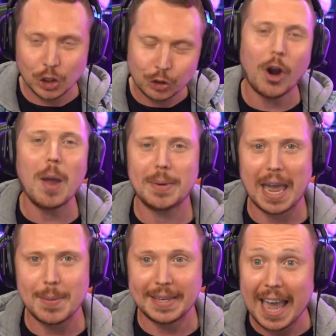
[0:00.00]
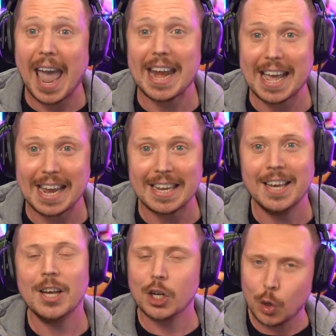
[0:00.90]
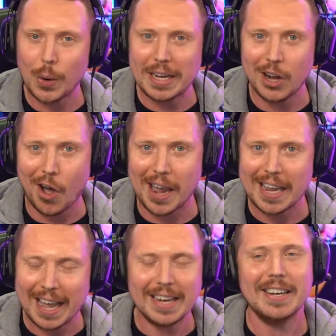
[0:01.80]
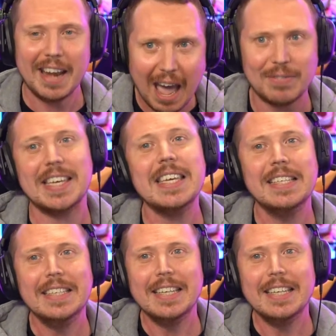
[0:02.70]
Tribe Gaming NA, Queen 9, and Navi.